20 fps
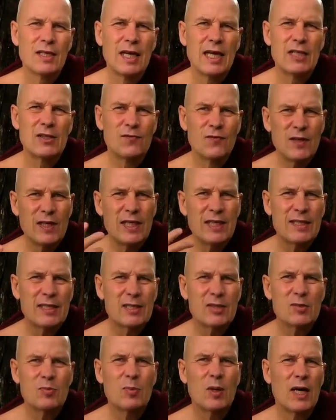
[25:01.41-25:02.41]
as feeding
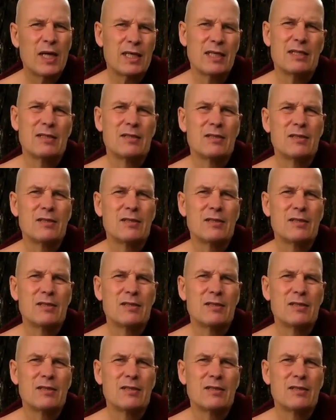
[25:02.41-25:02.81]
this body,